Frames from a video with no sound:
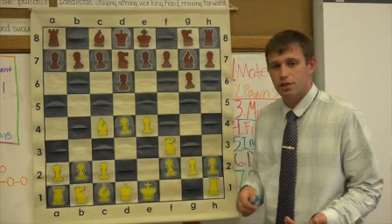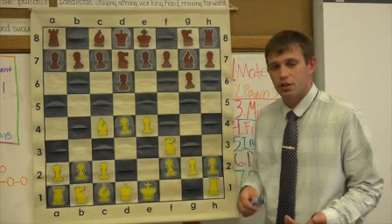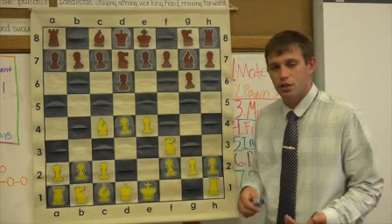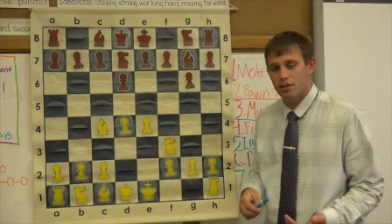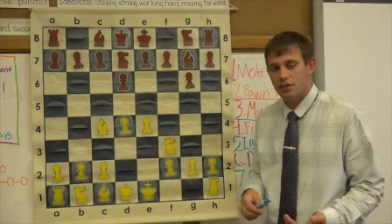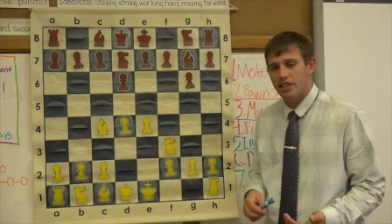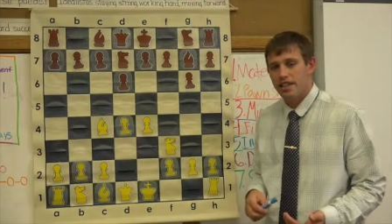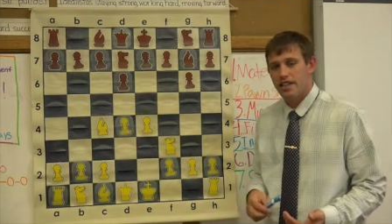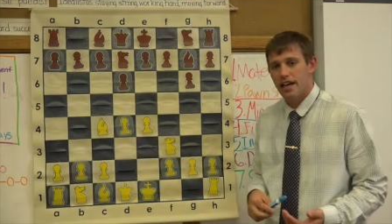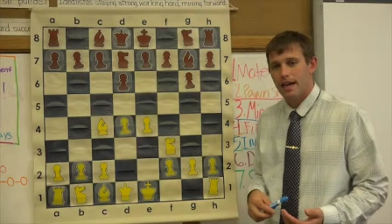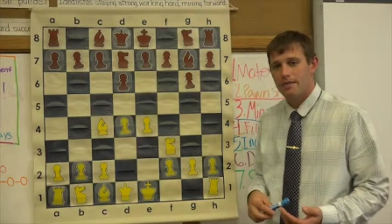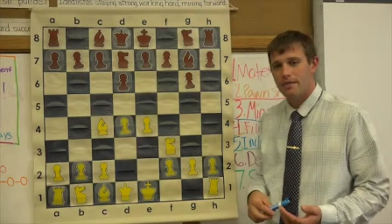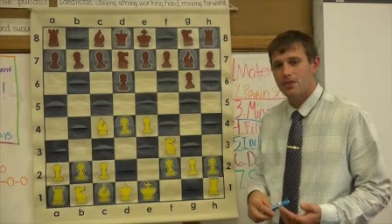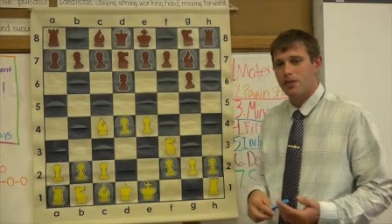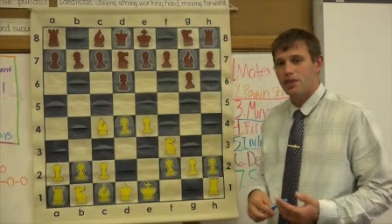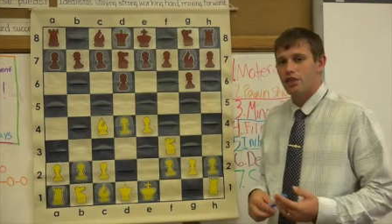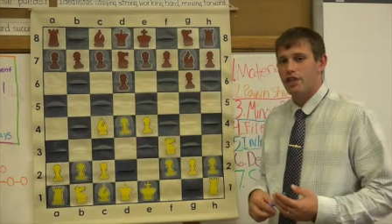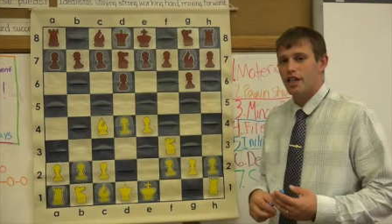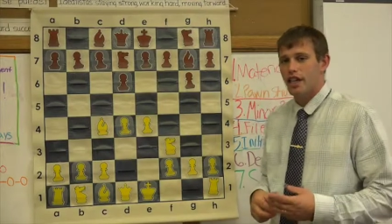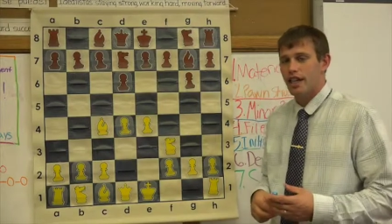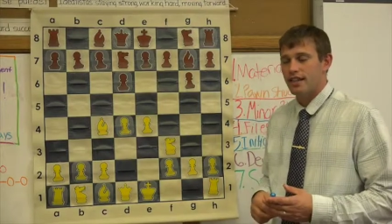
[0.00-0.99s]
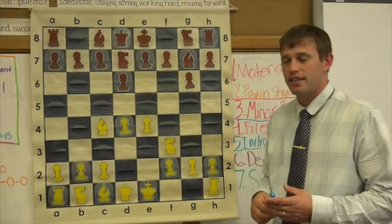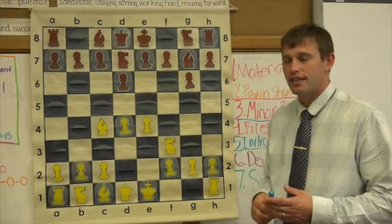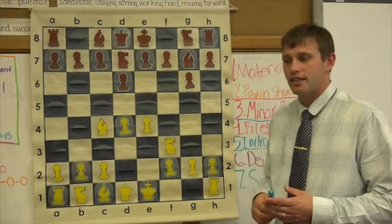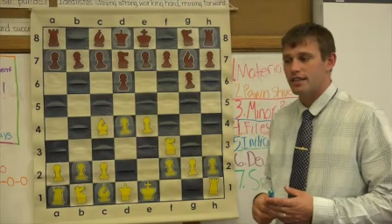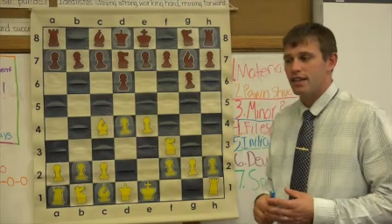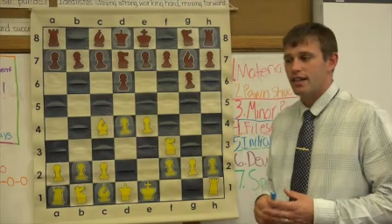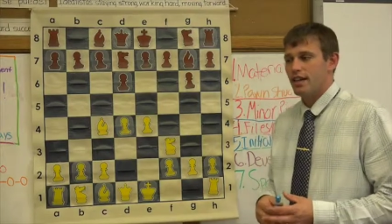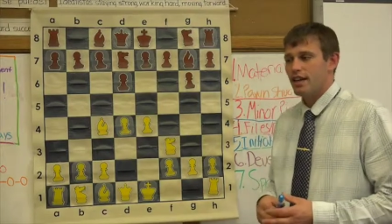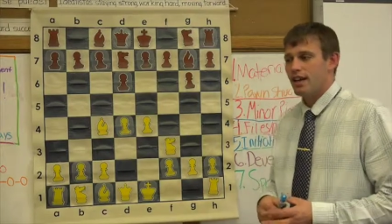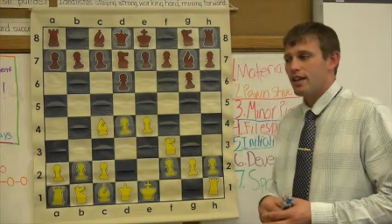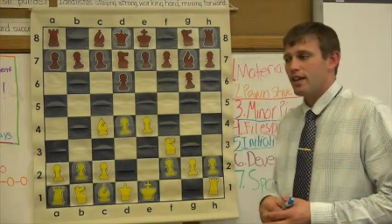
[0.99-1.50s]
So many times in chess,
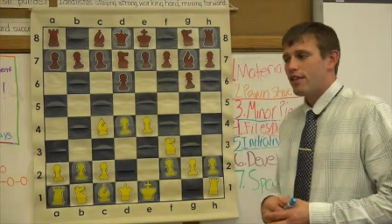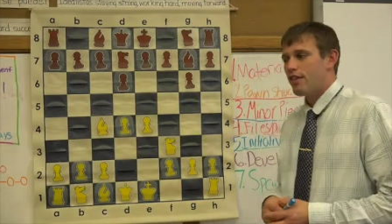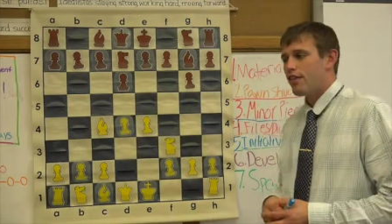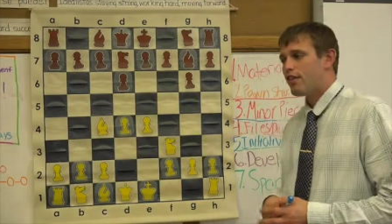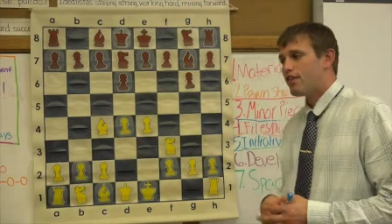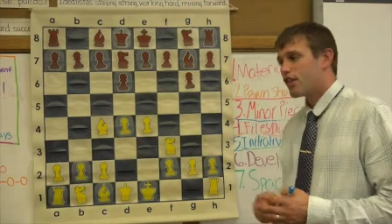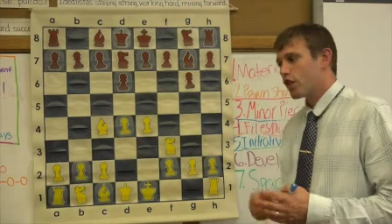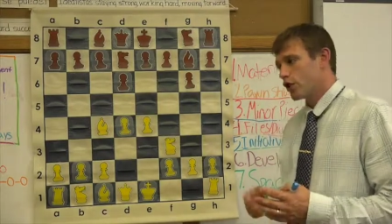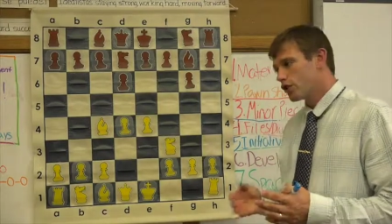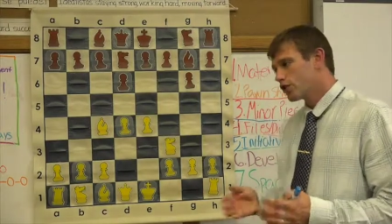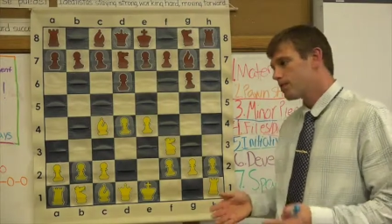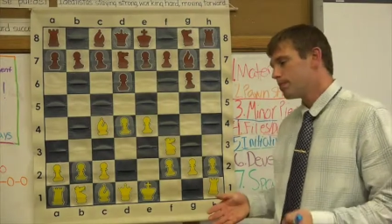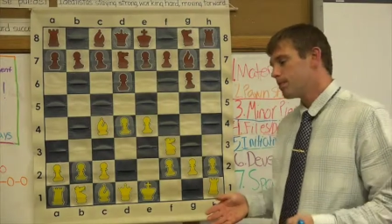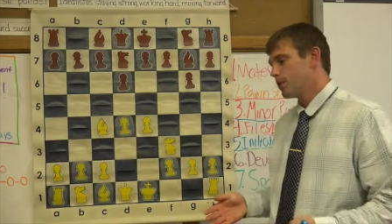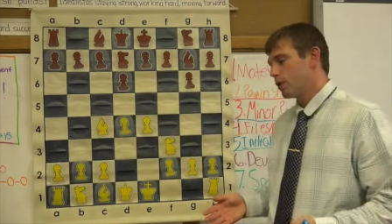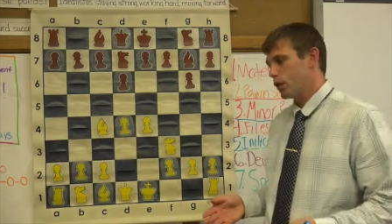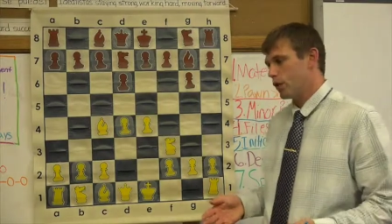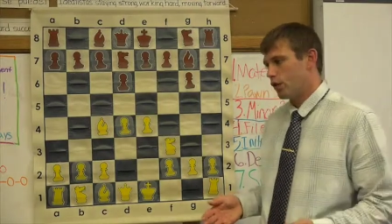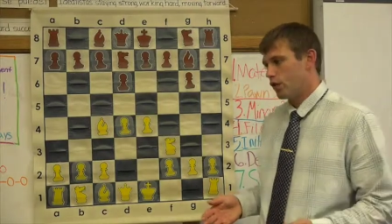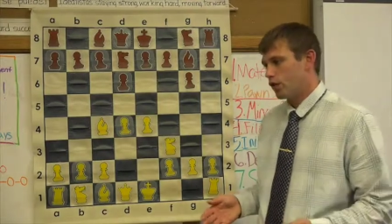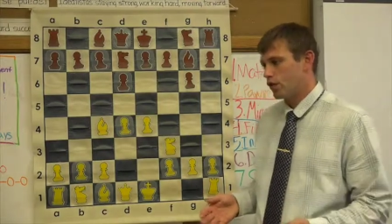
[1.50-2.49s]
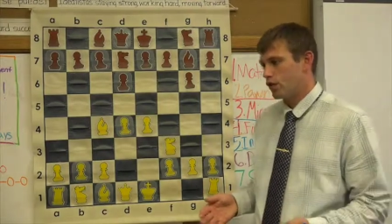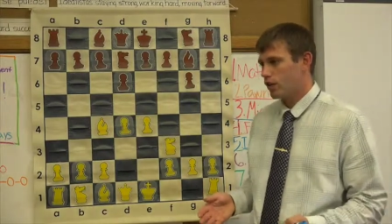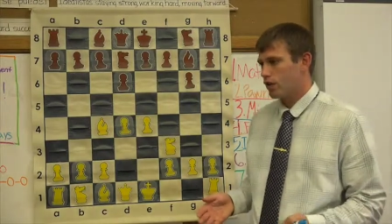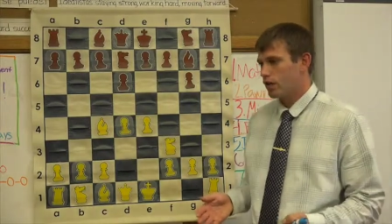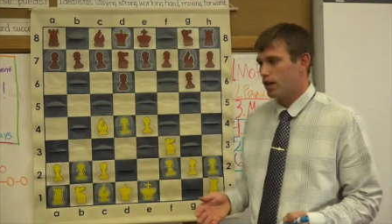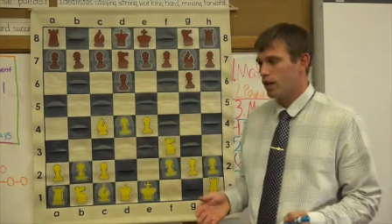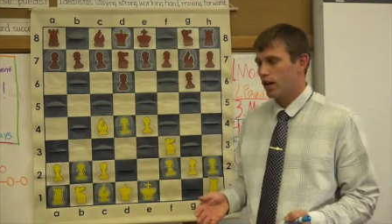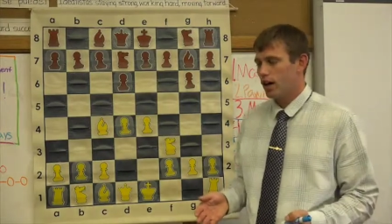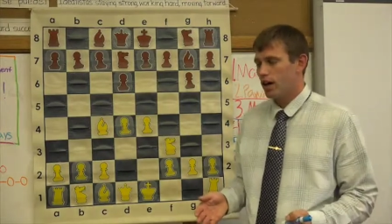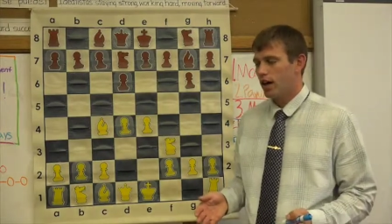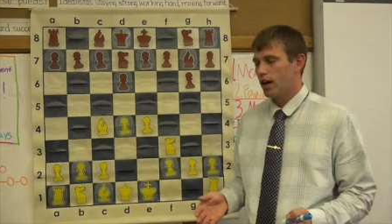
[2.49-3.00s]
the first move
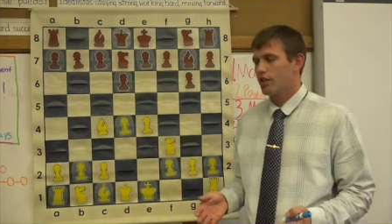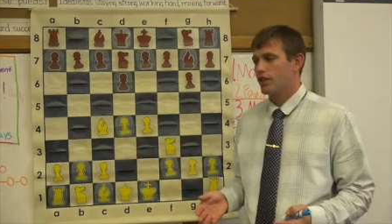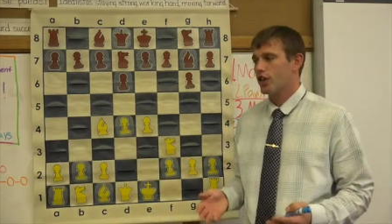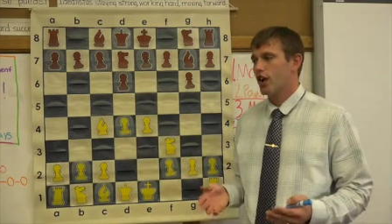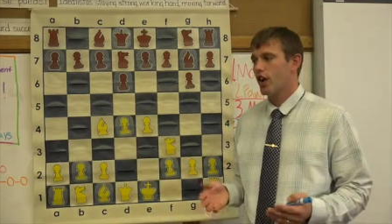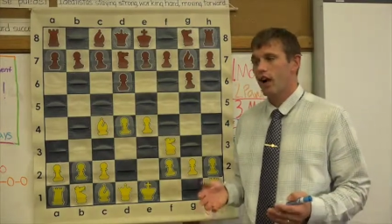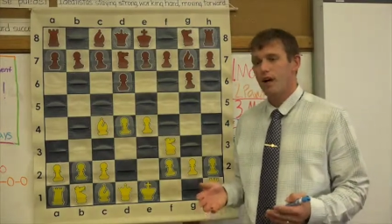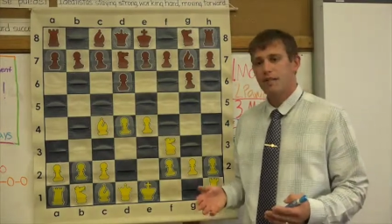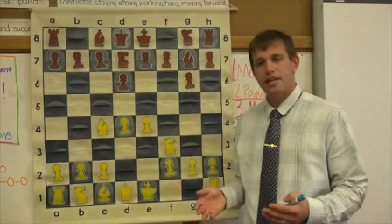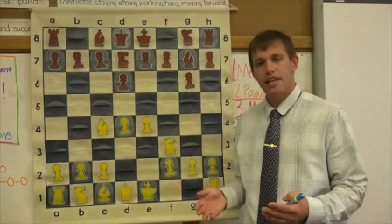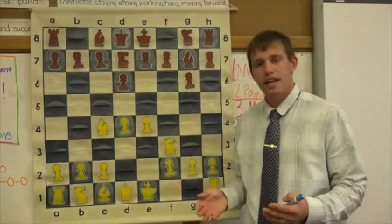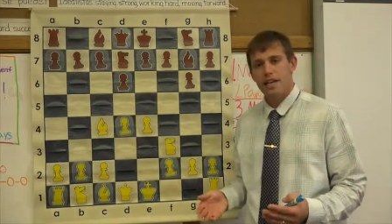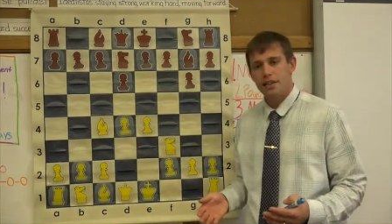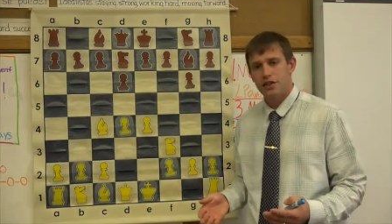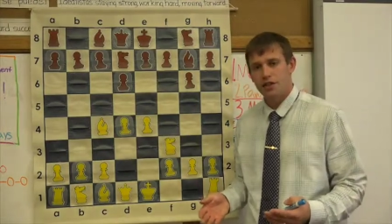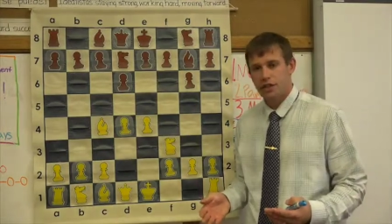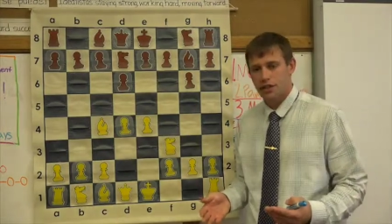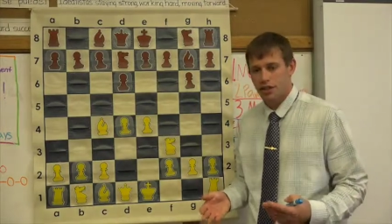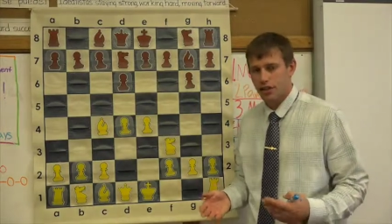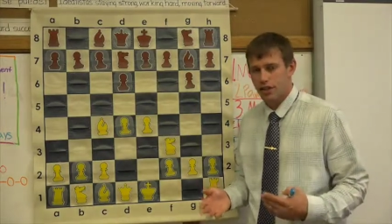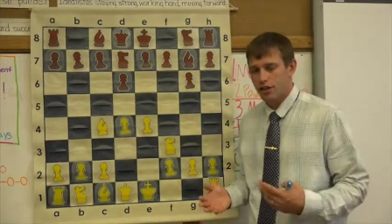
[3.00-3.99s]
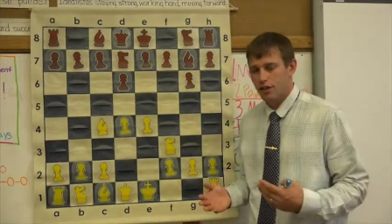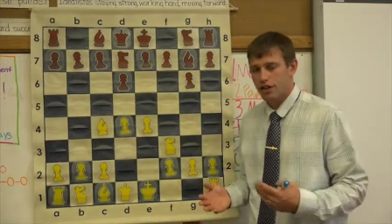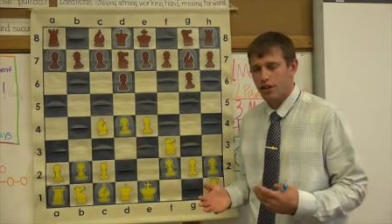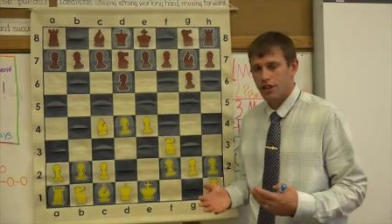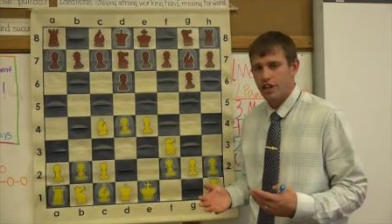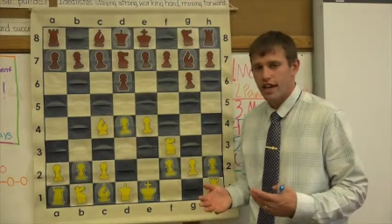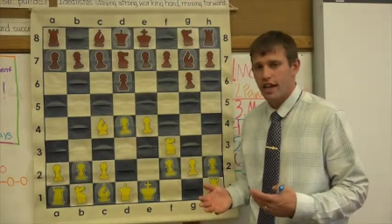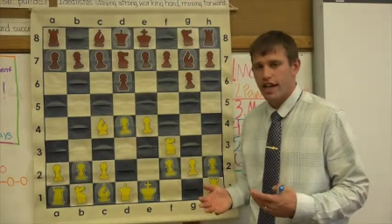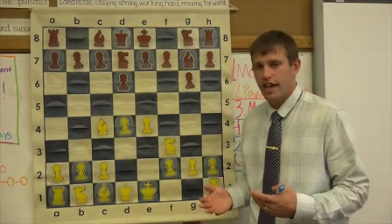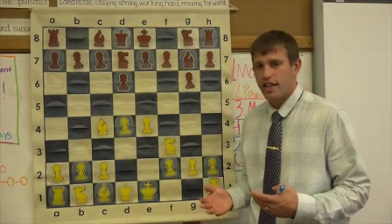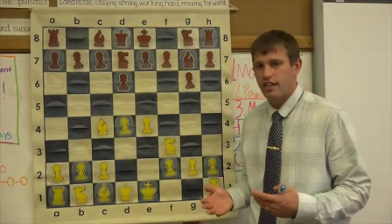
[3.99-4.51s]
of a combination
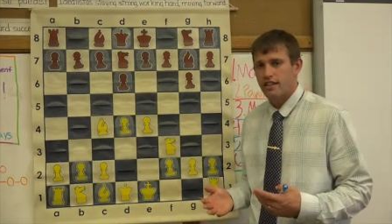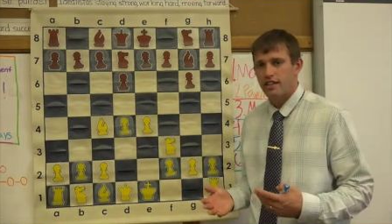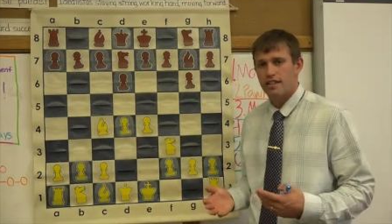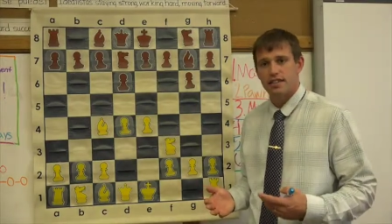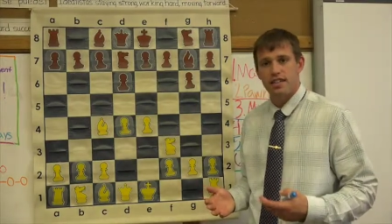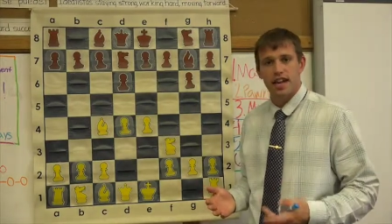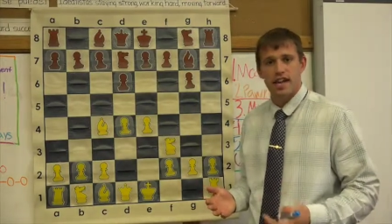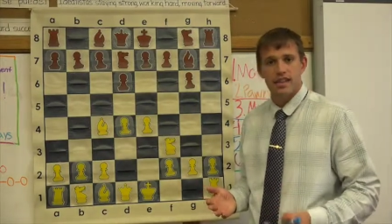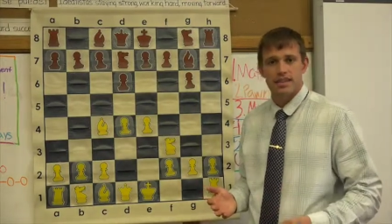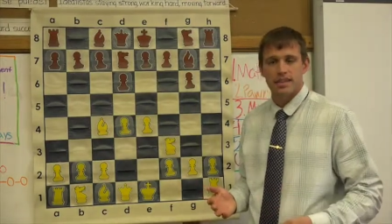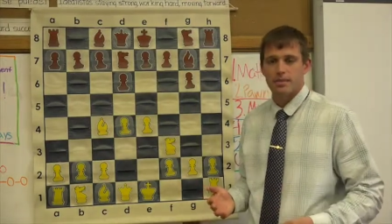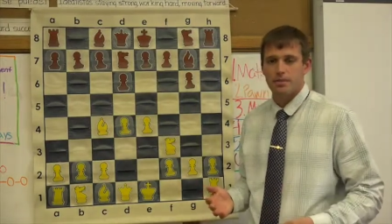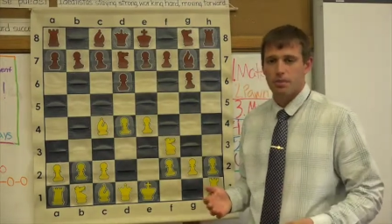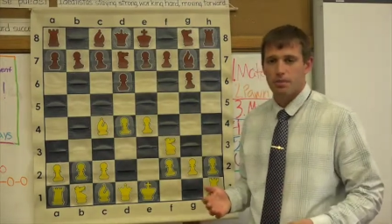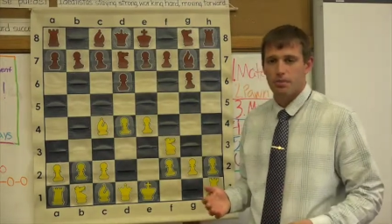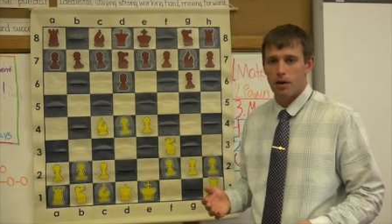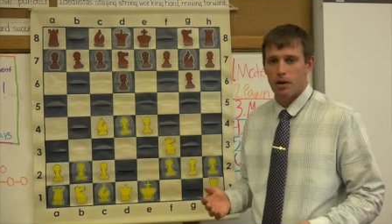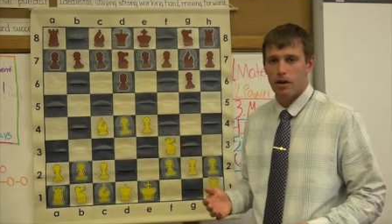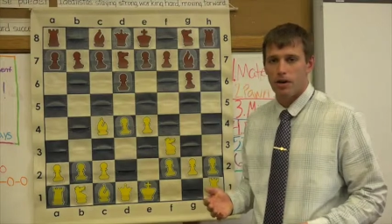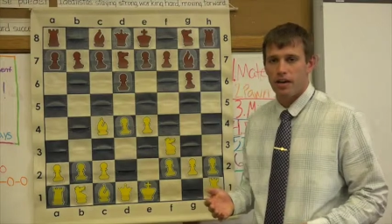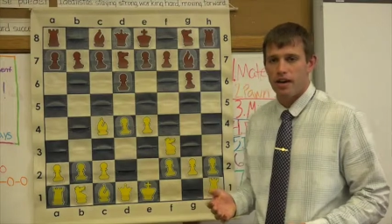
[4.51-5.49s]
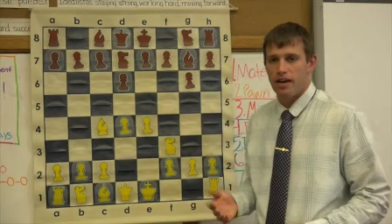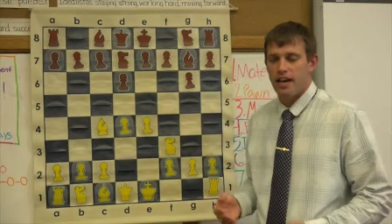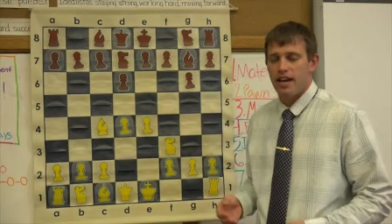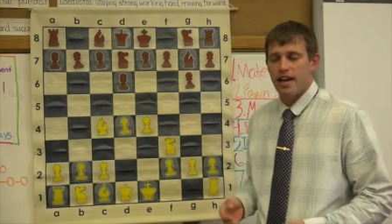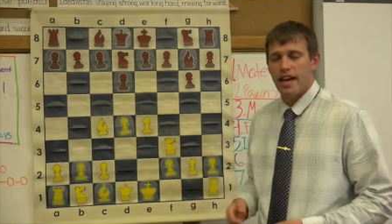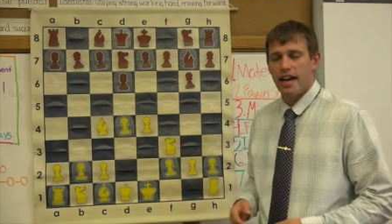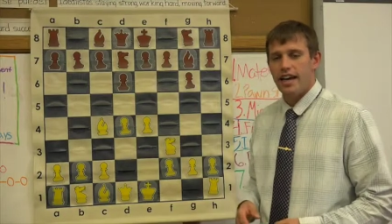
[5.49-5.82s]
looking ahead does not seem smart.